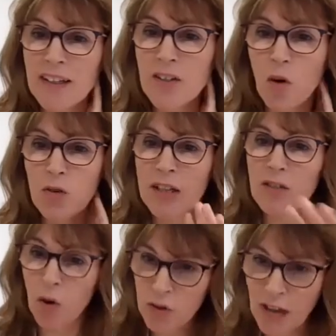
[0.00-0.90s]
not
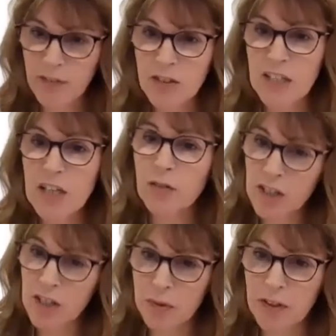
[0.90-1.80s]
having
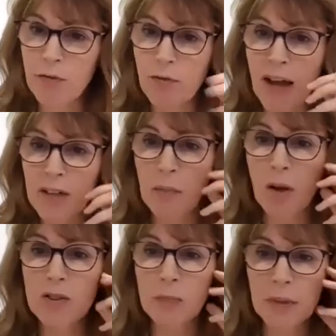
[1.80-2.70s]
decreased but in fact
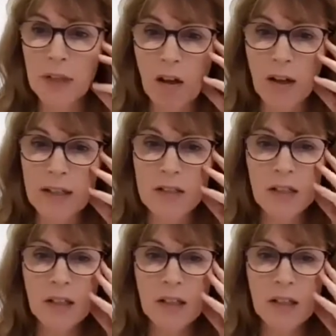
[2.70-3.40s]
multiplied.